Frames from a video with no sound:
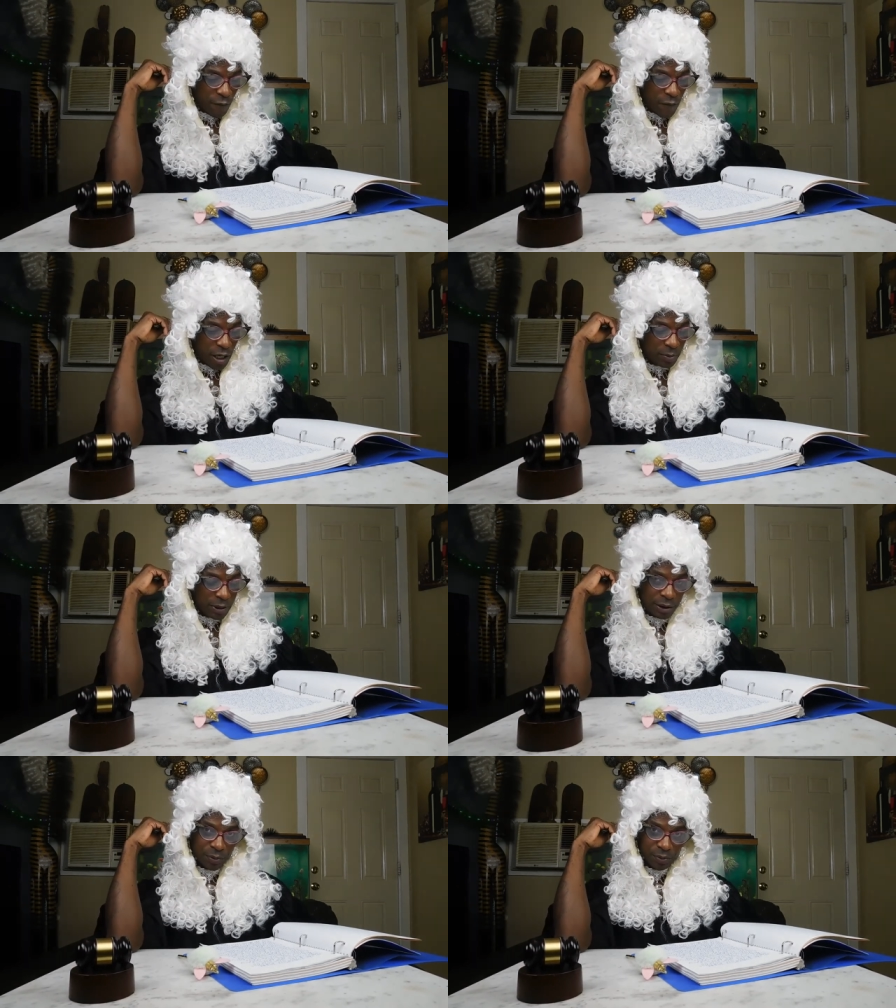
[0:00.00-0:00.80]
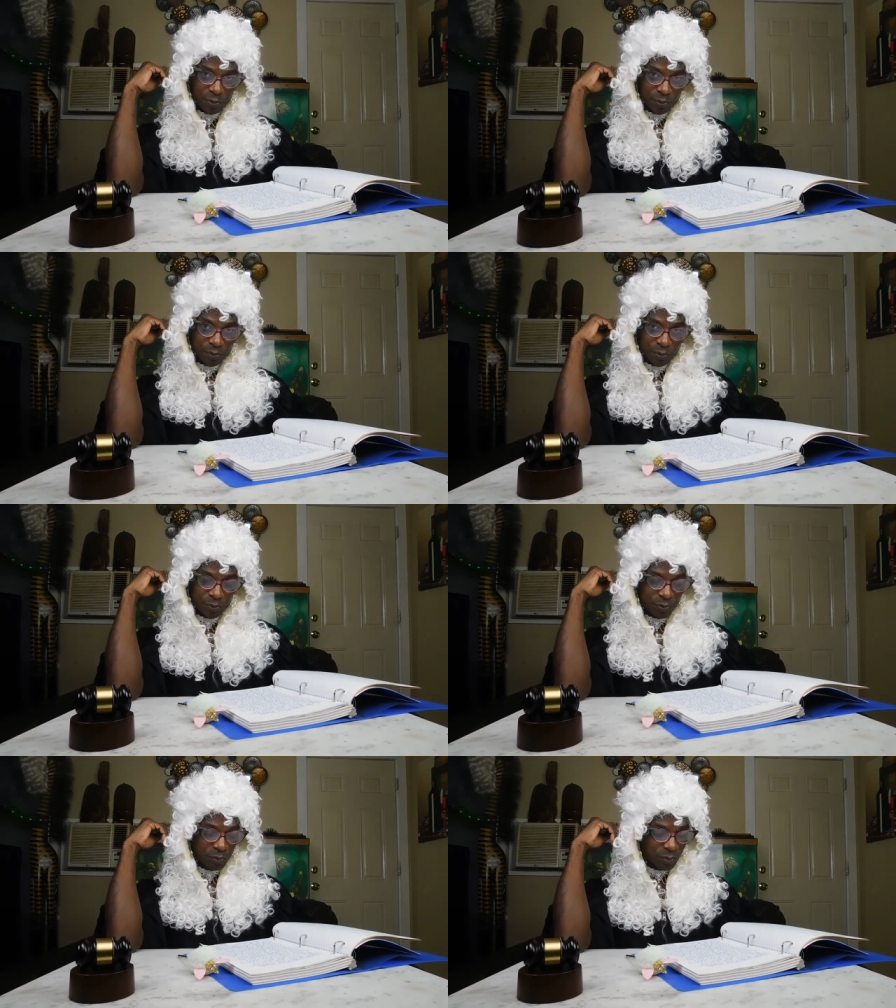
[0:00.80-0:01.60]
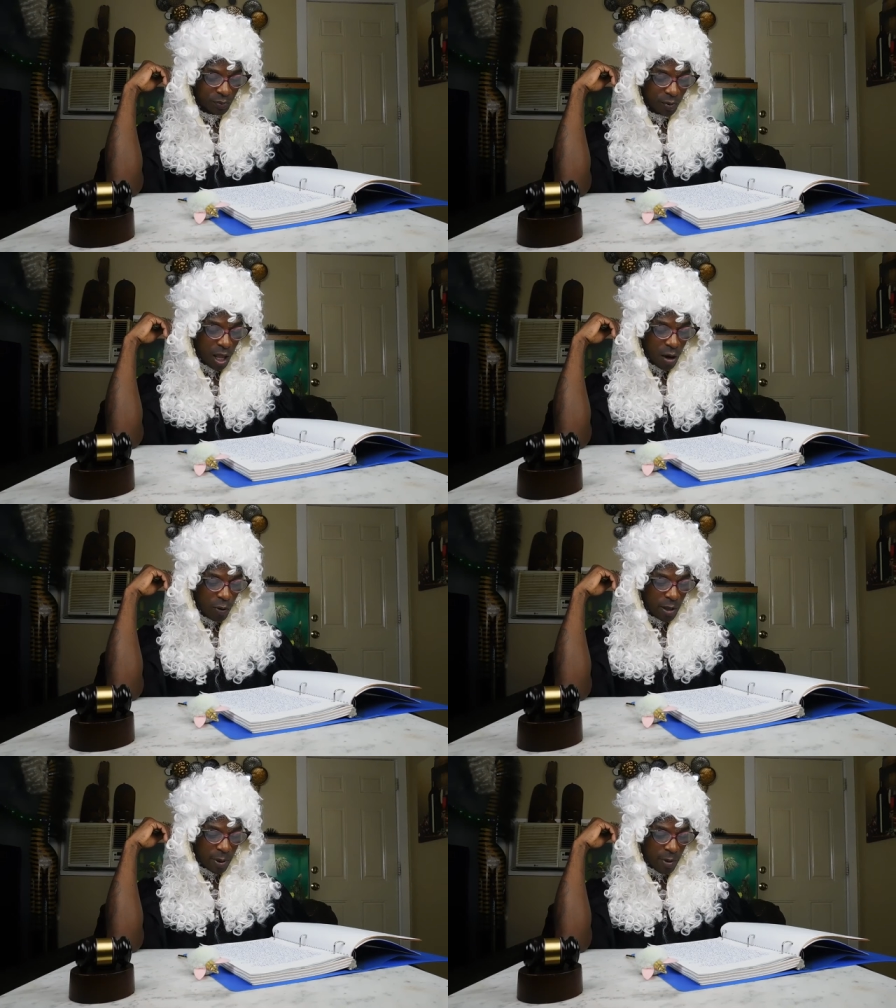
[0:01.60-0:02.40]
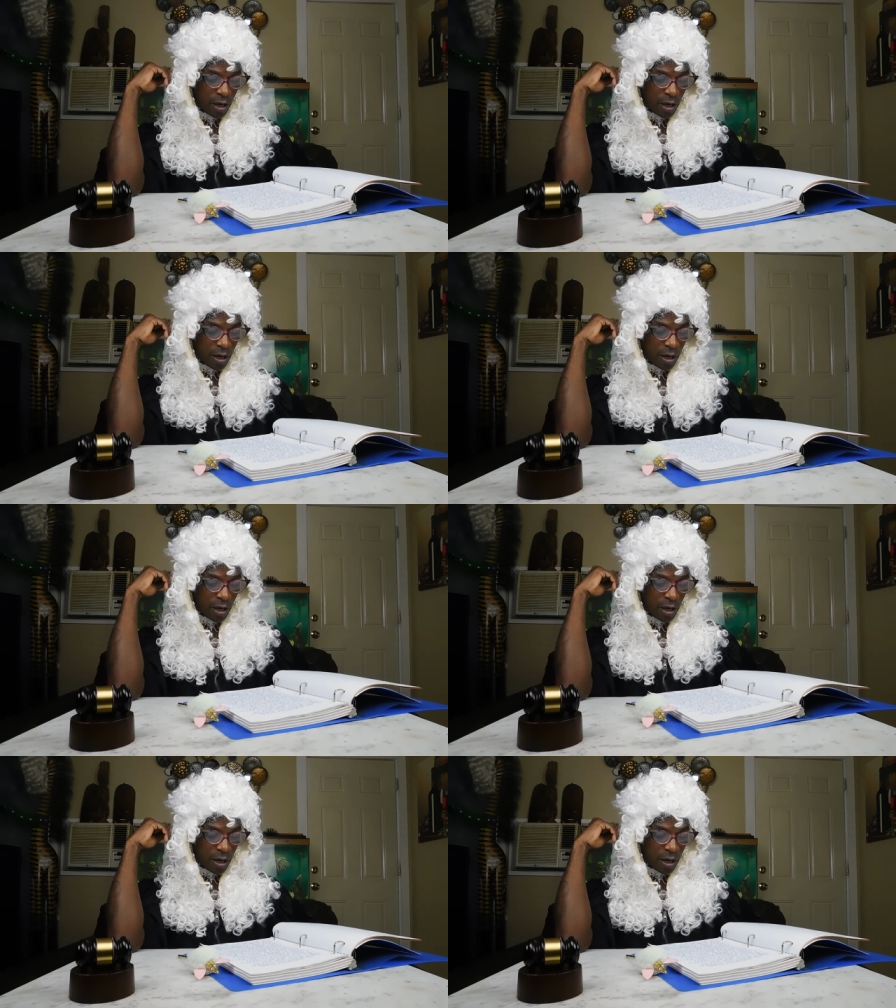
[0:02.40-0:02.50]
Phipps, we the people